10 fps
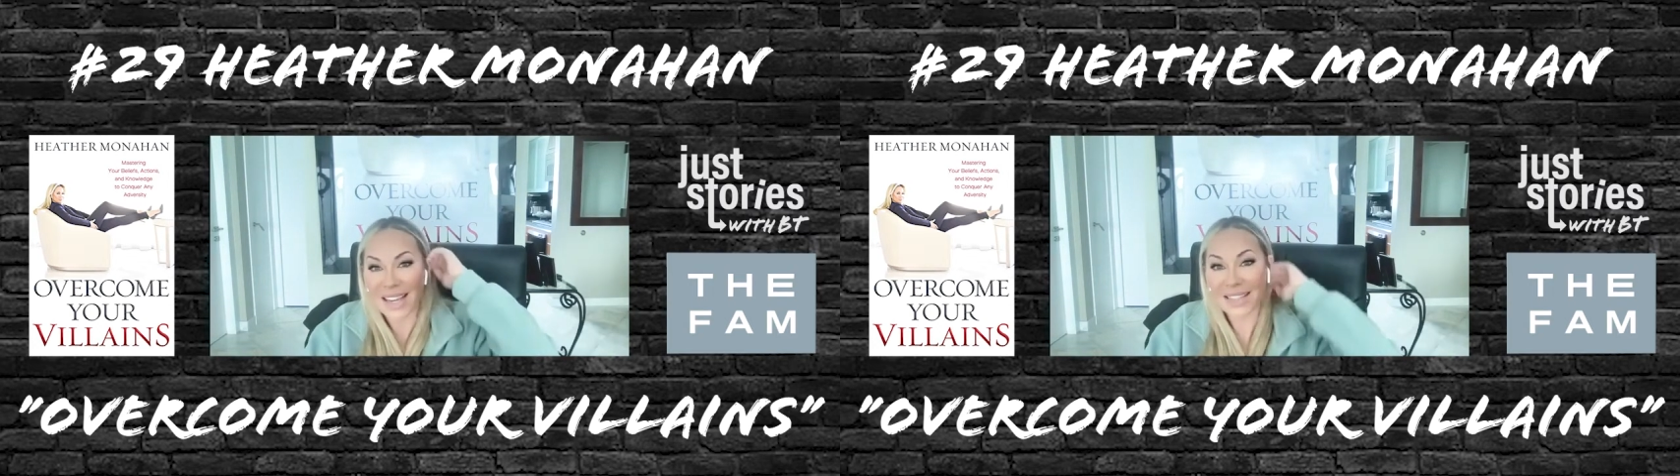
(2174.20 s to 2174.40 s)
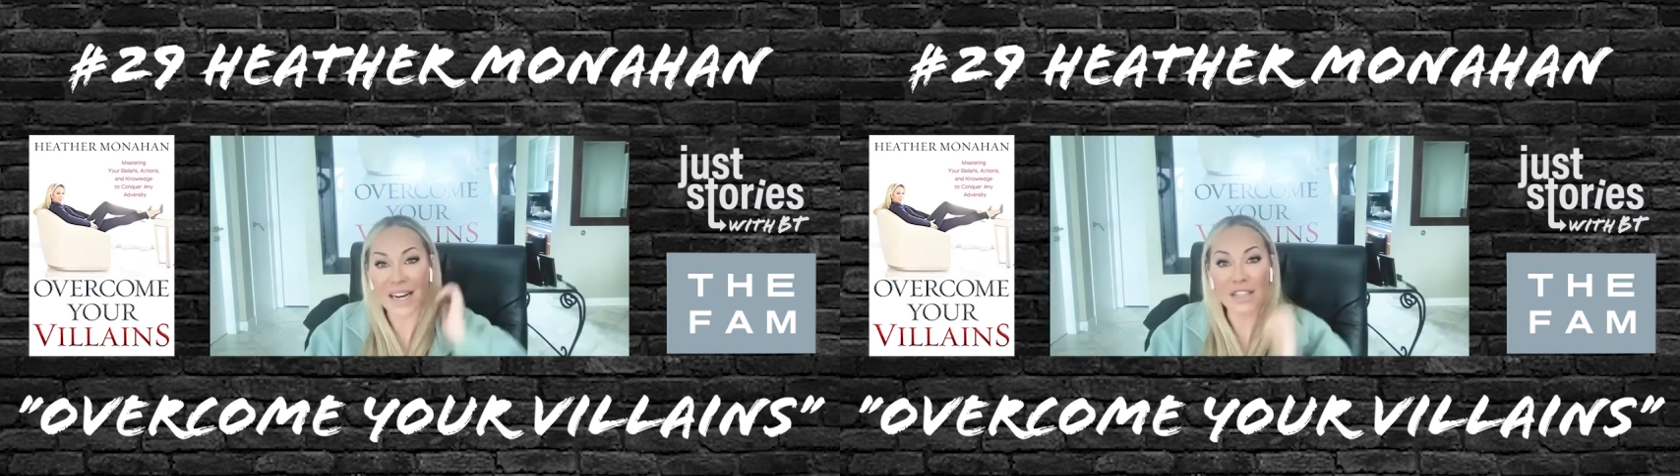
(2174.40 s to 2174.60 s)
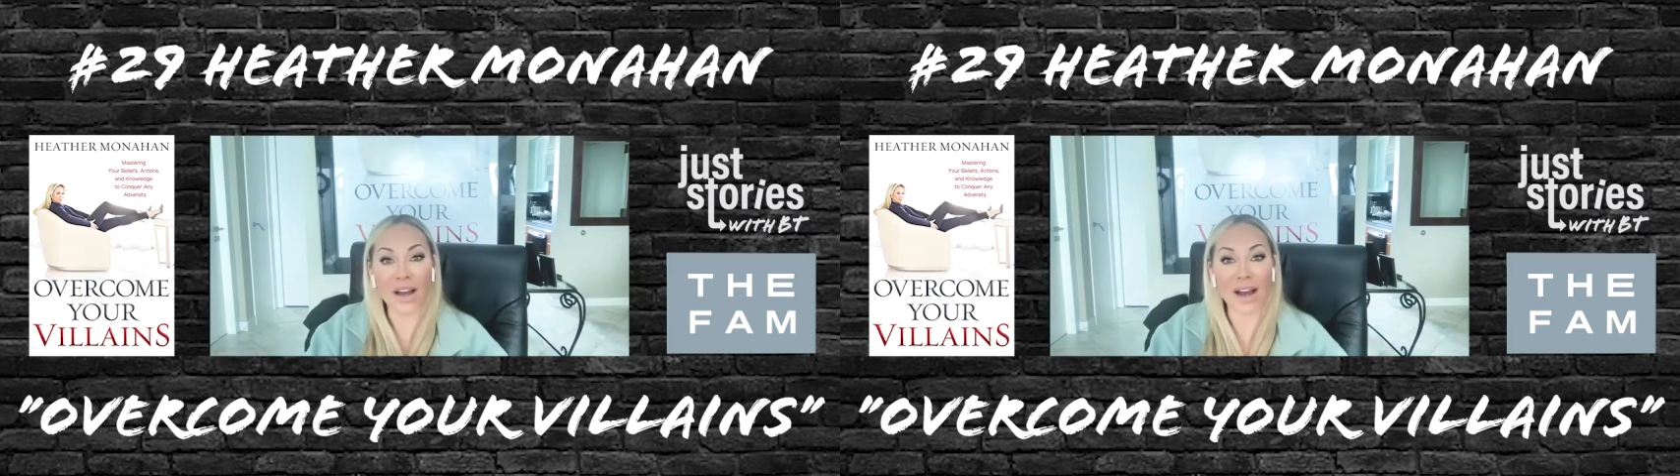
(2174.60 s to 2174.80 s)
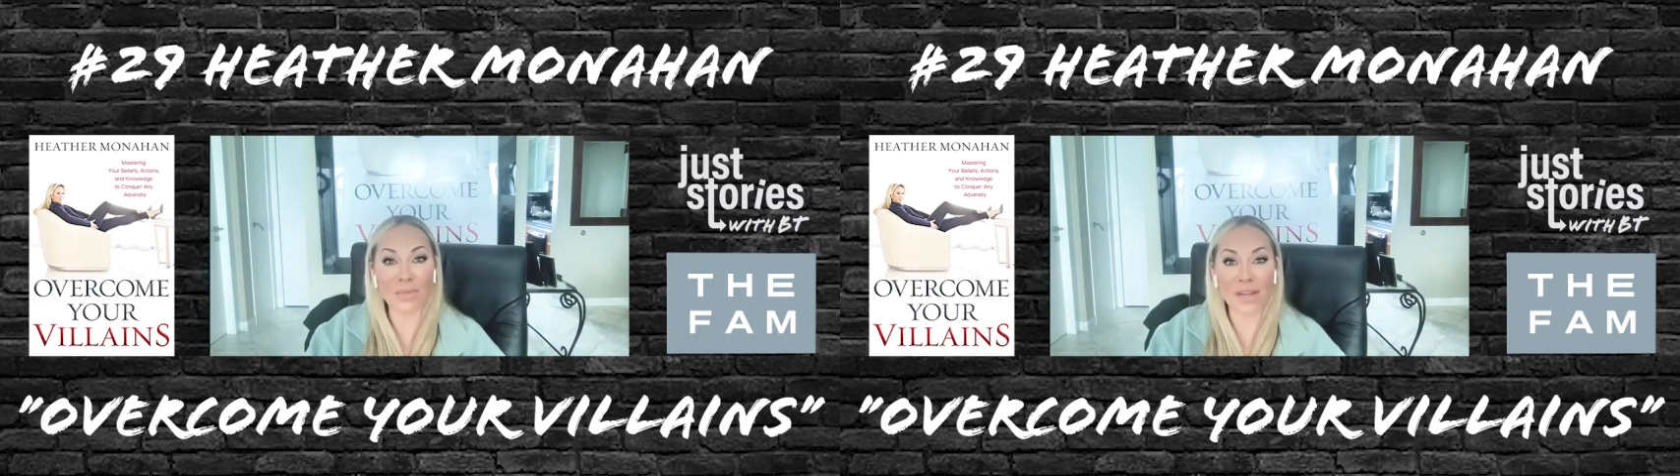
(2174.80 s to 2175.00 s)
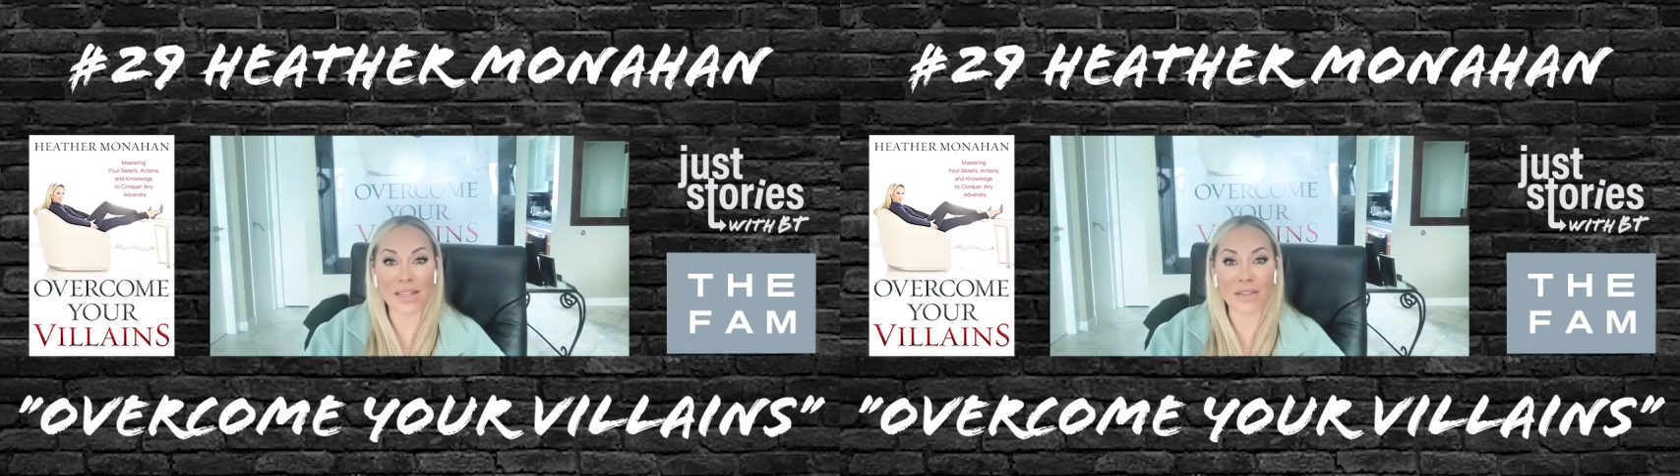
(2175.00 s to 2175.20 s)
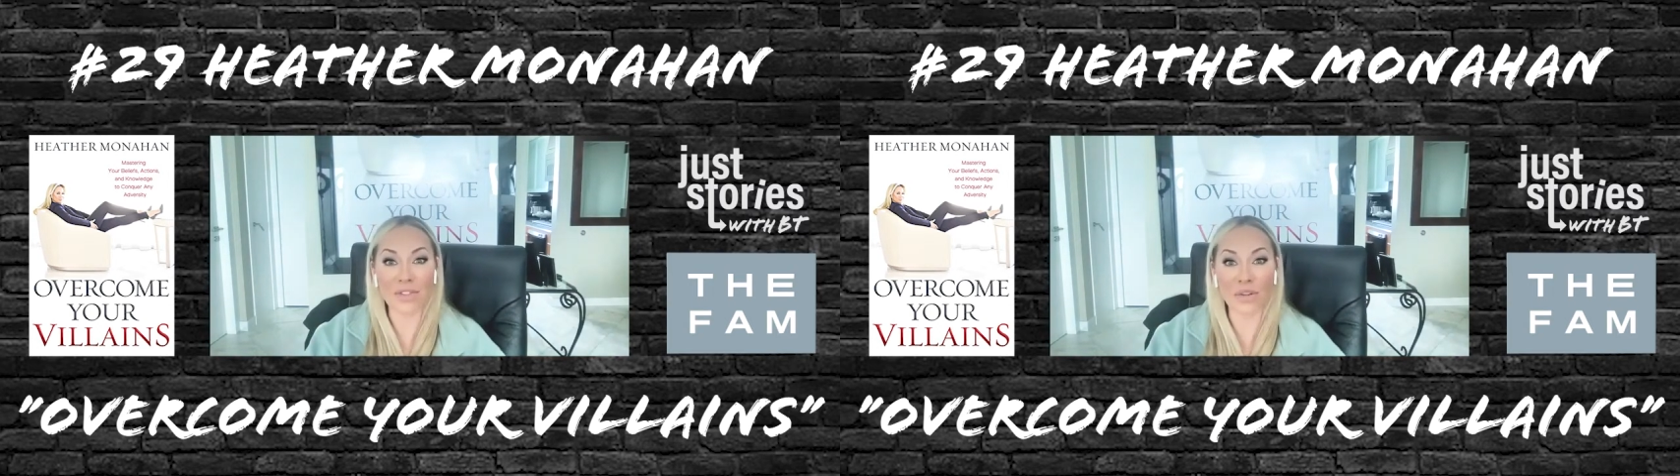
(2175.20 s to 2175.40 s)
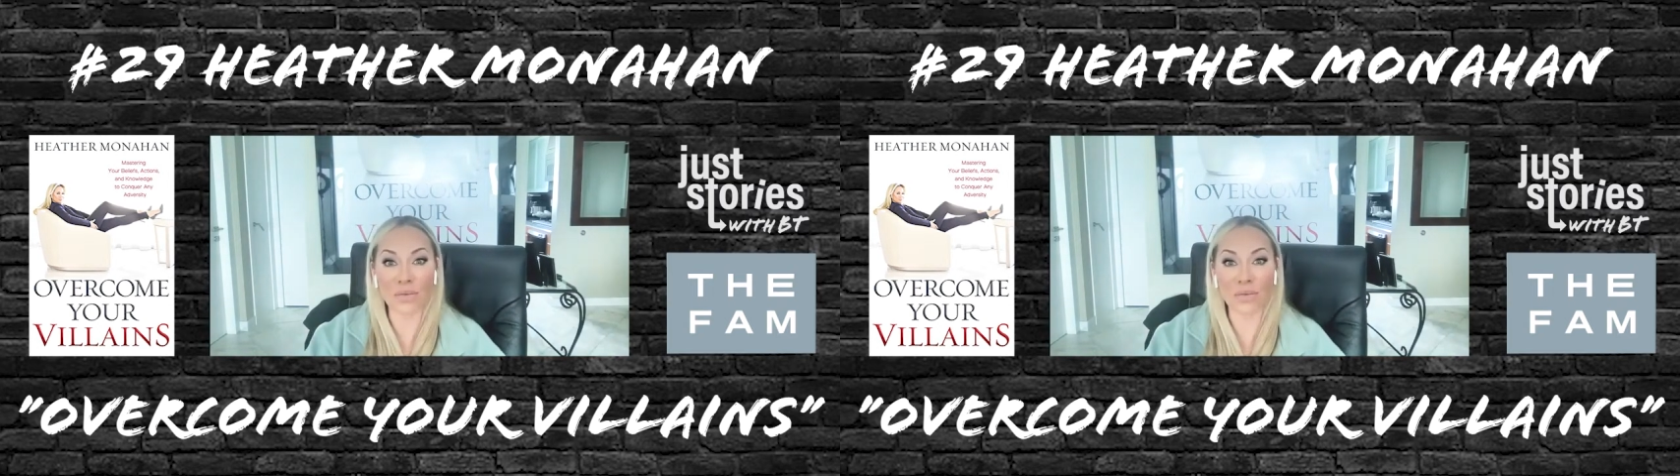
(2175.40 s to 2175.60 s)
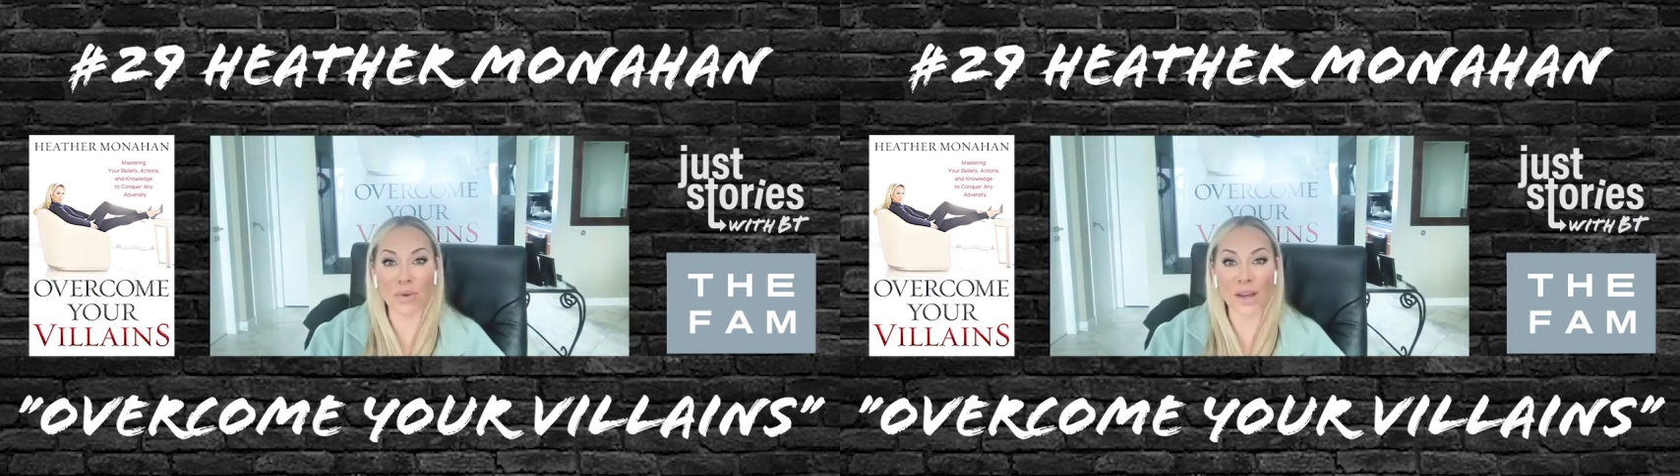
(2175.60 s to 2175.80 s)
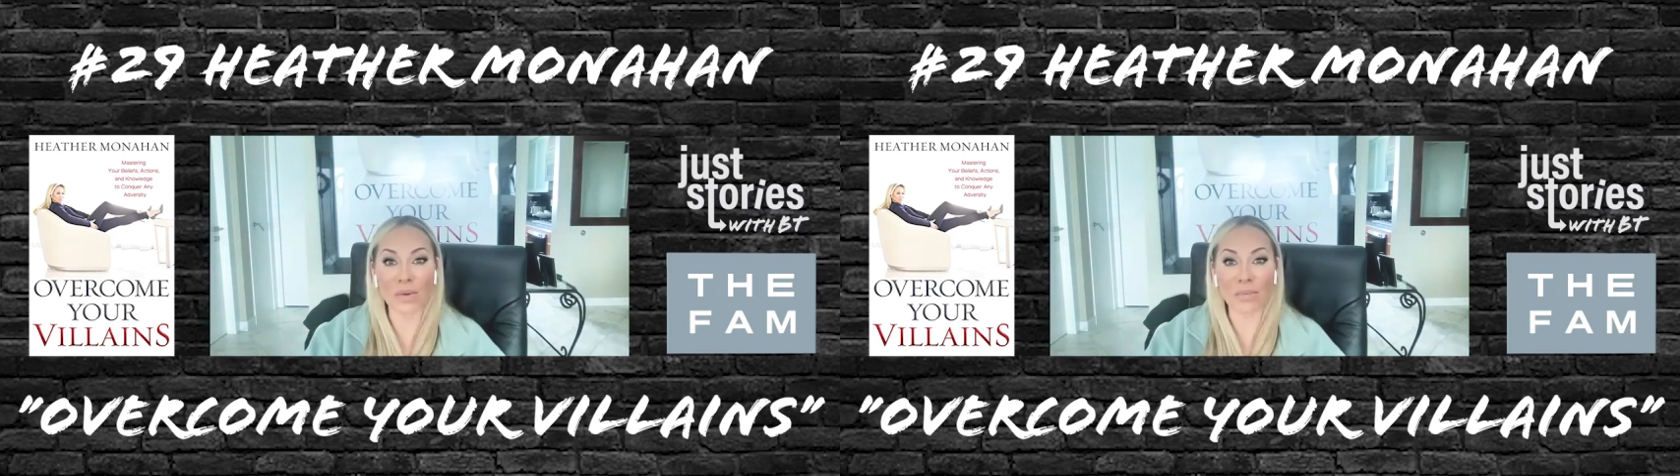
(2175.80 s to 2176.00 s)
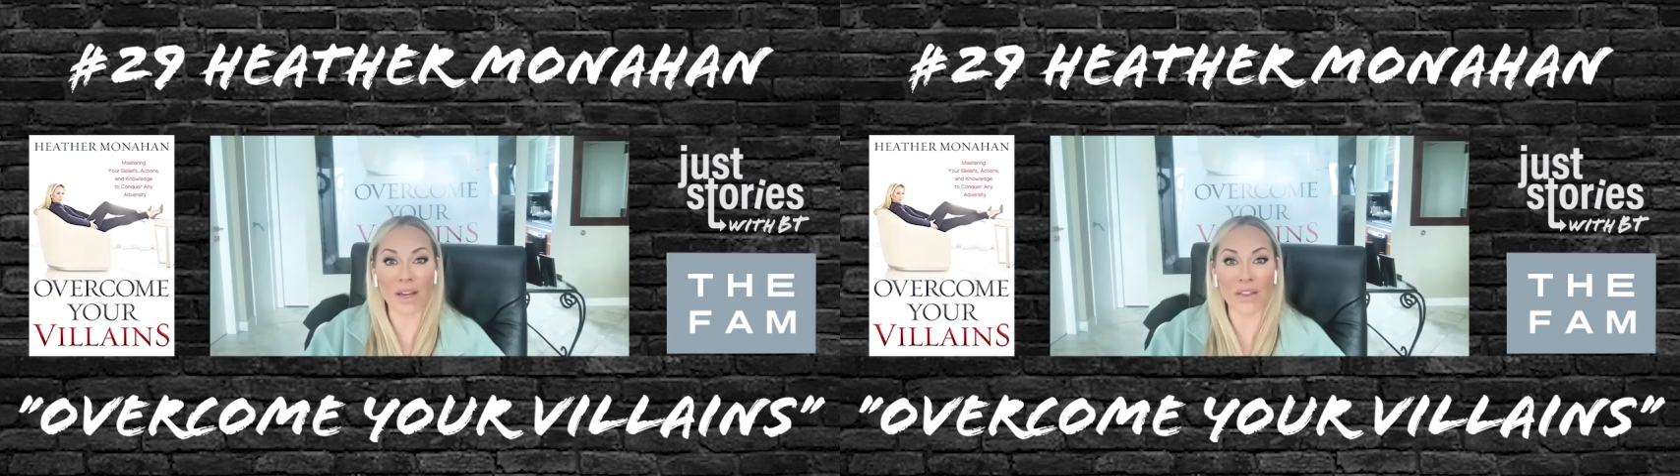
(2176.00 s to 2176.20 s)
He said, I taught myself to write
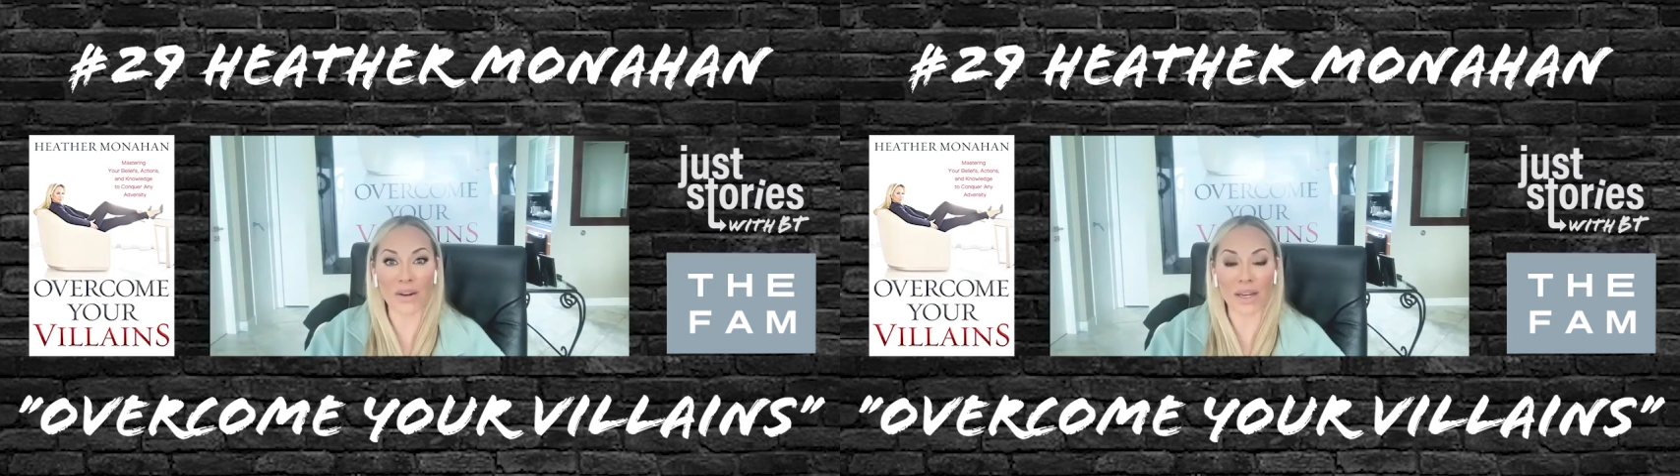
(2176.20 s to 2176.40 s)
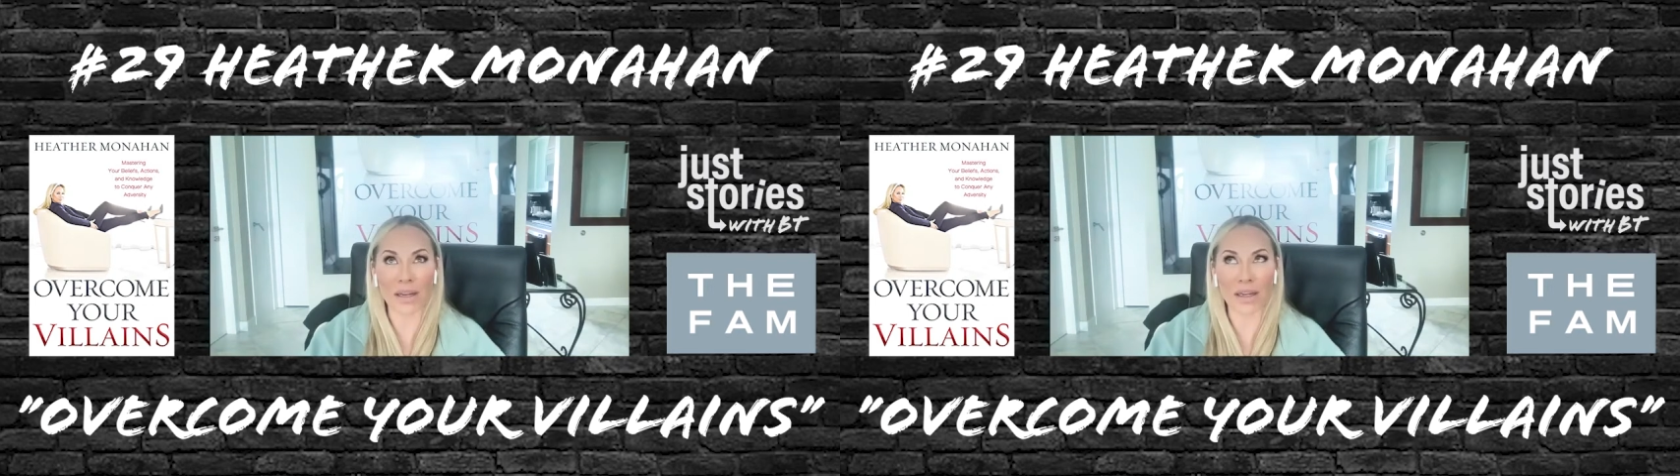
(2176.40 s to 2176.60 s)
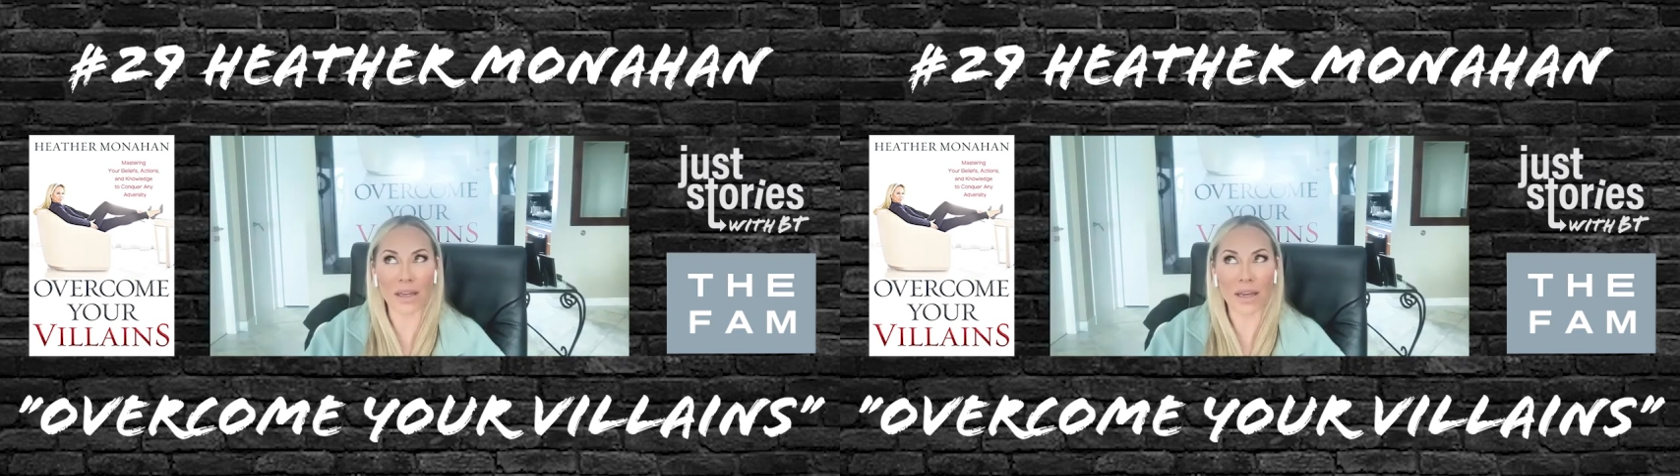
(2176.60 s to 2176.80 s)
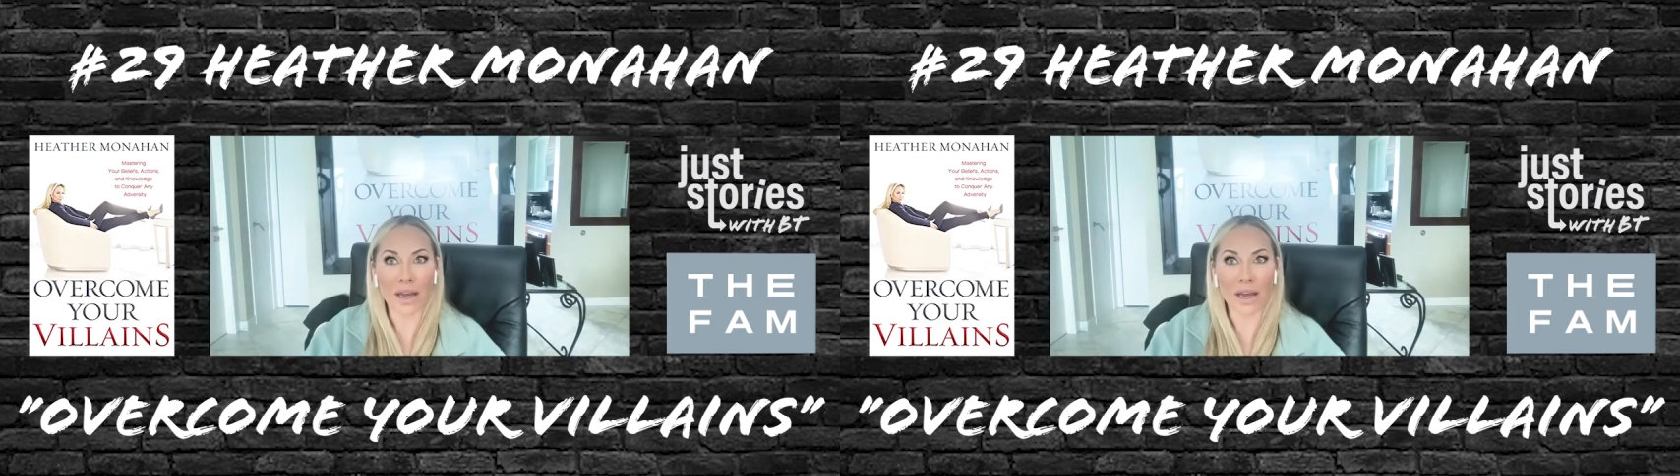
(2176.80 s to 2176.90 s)
with my other hand.